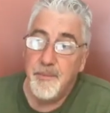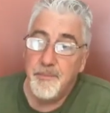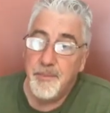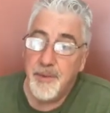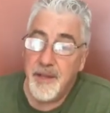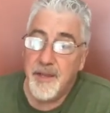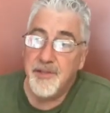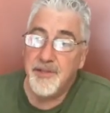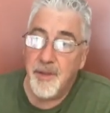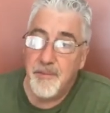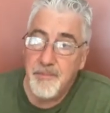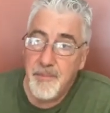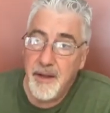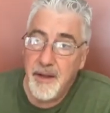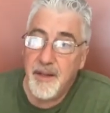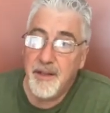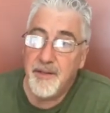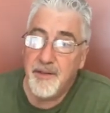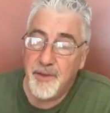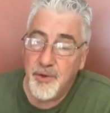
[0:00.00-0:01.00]
being
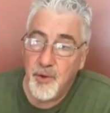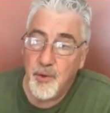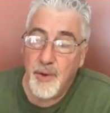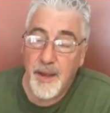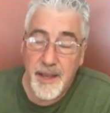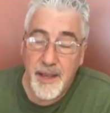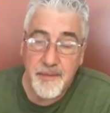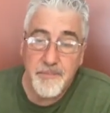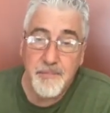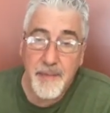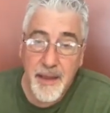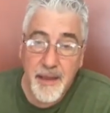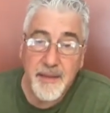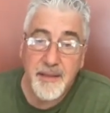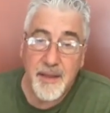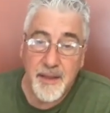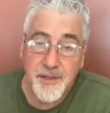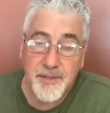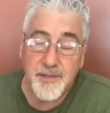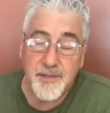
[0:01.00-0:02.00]
submitted to, in
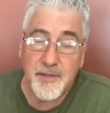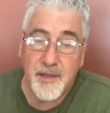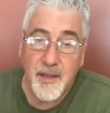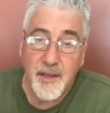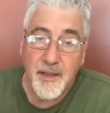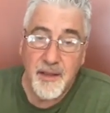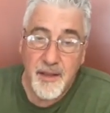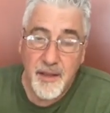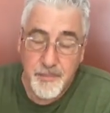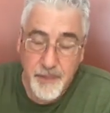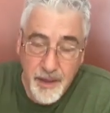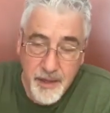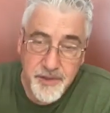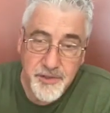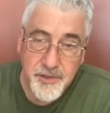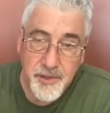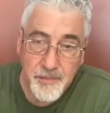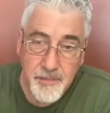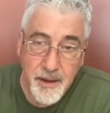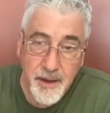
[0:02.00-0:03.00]
meekness, being
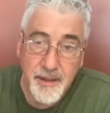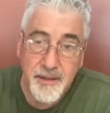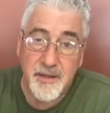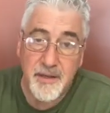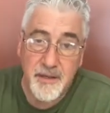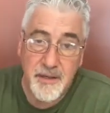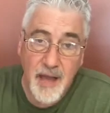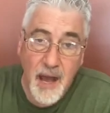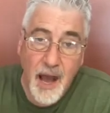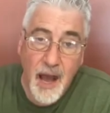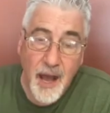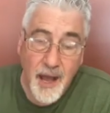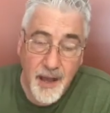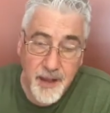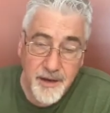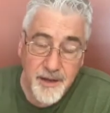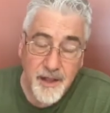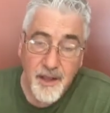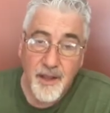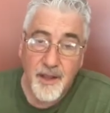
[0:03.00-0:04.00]
submitted to
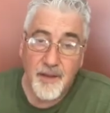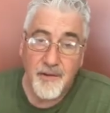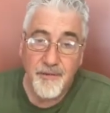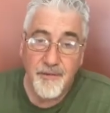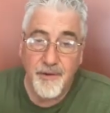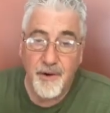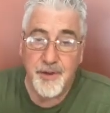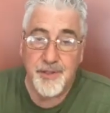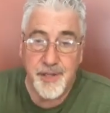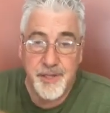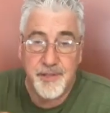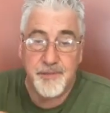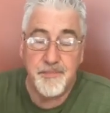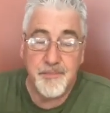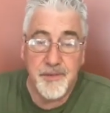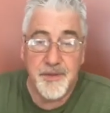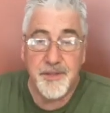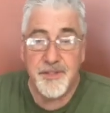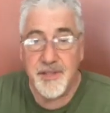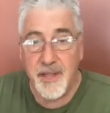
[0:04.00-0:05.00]
God versus
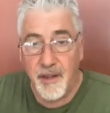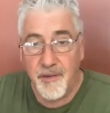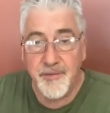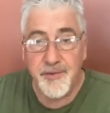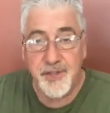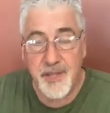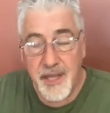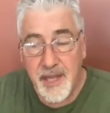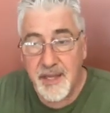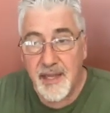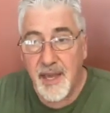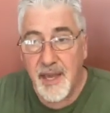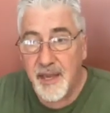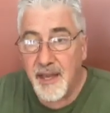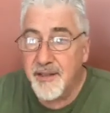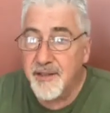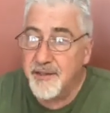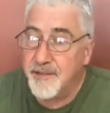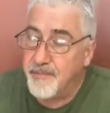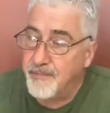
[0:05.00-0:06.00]
self seeking.
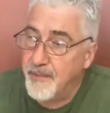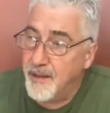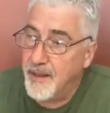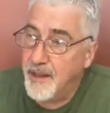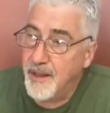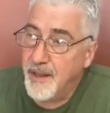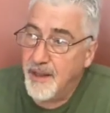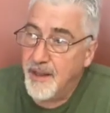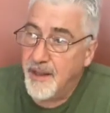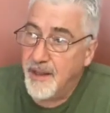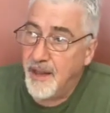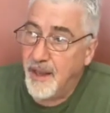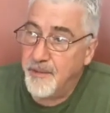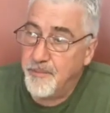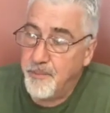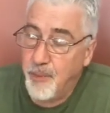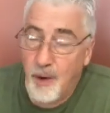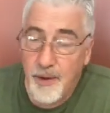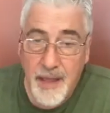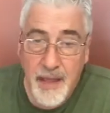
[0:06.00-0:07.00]
And,
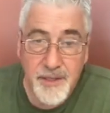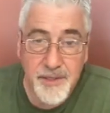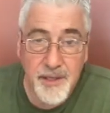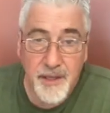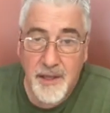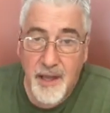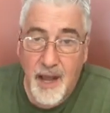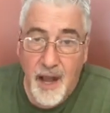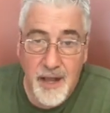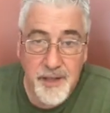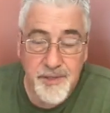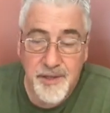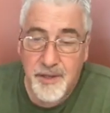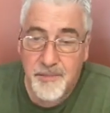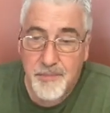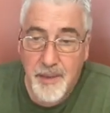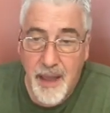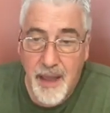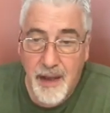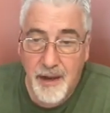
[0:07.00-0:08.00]
and boy, that's a
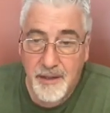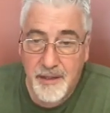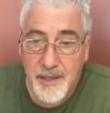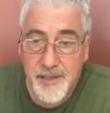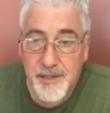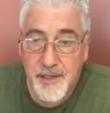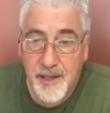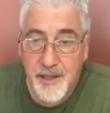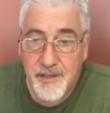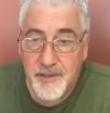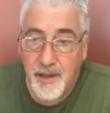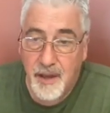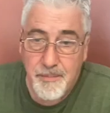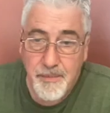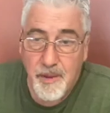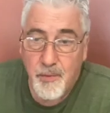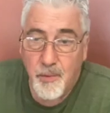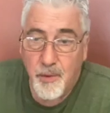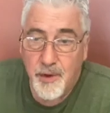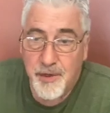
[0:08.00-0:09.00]
constant battle, isn't it? I
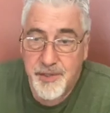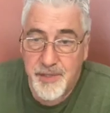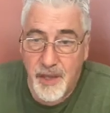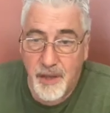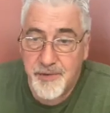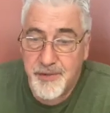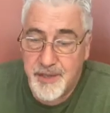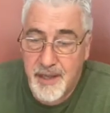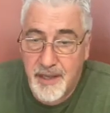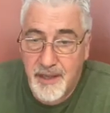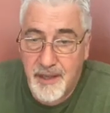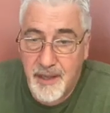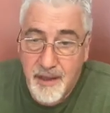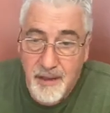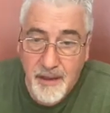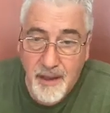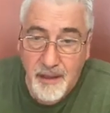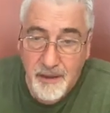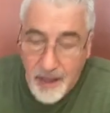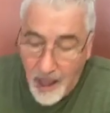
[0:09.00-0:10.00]
mean, we're self
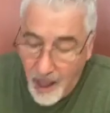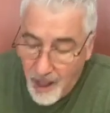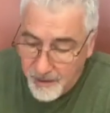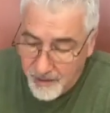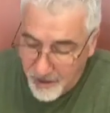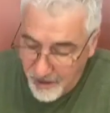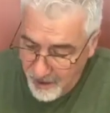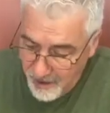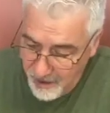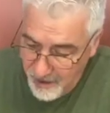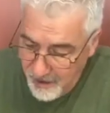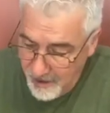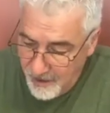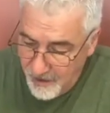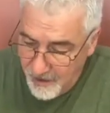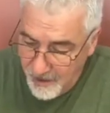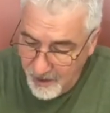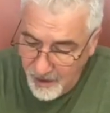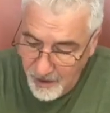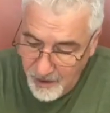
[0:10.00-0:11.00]
seeking a lot
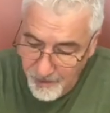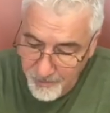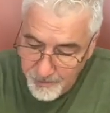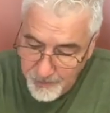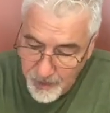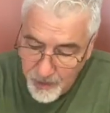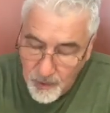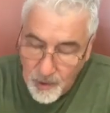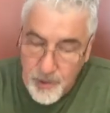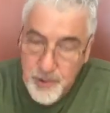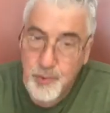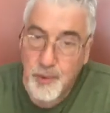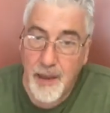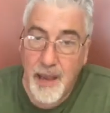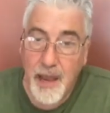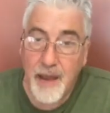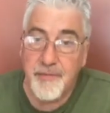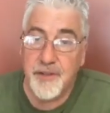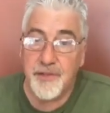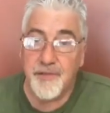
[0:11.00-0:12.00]
um, because we
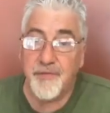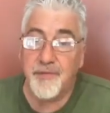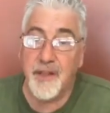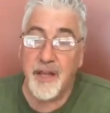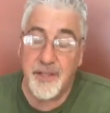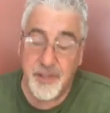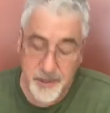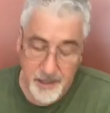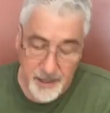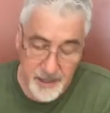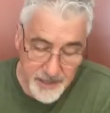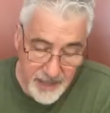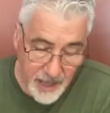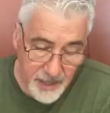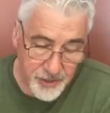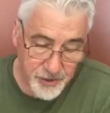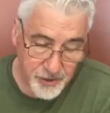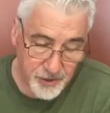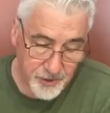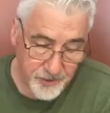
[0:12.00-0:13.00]
have this fleshly
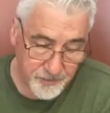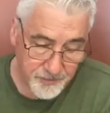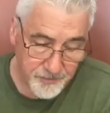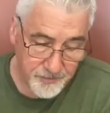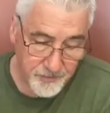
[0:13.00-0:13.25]
nature.